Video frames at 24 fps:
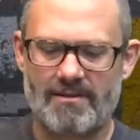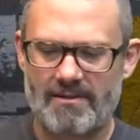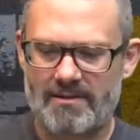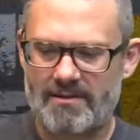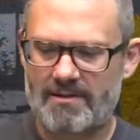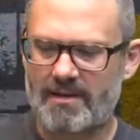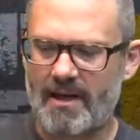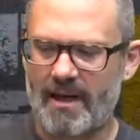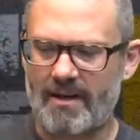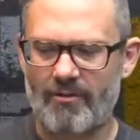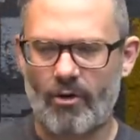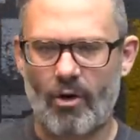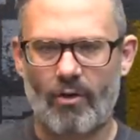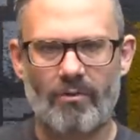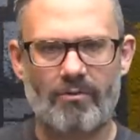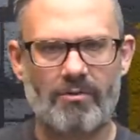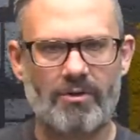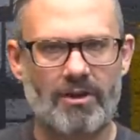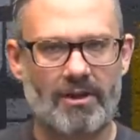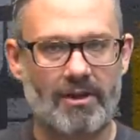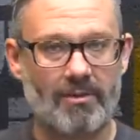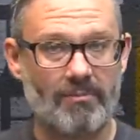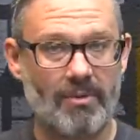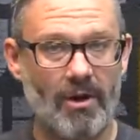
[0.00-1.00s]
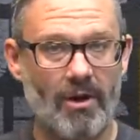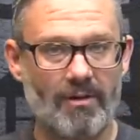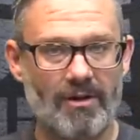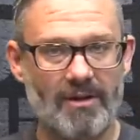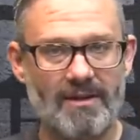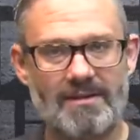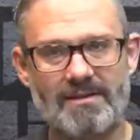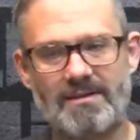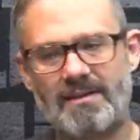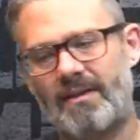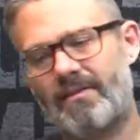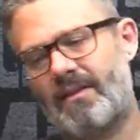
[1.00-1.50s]
This is kind of an overview of the
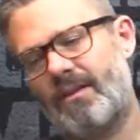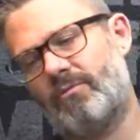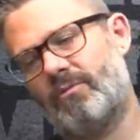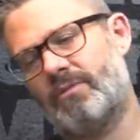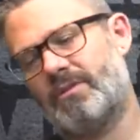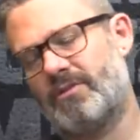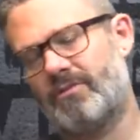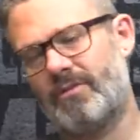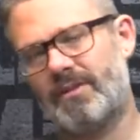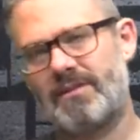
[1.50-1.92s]
components, and then we'll do